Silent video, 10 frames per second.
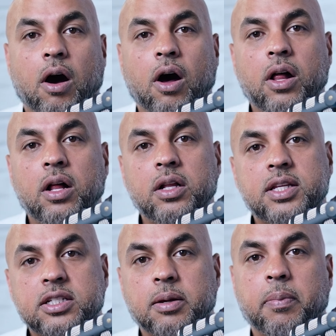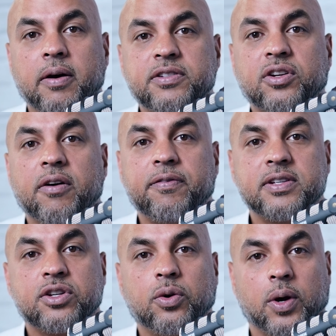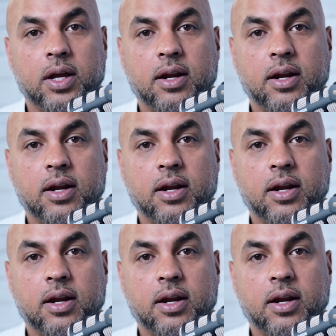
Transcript: All this above stuff is great.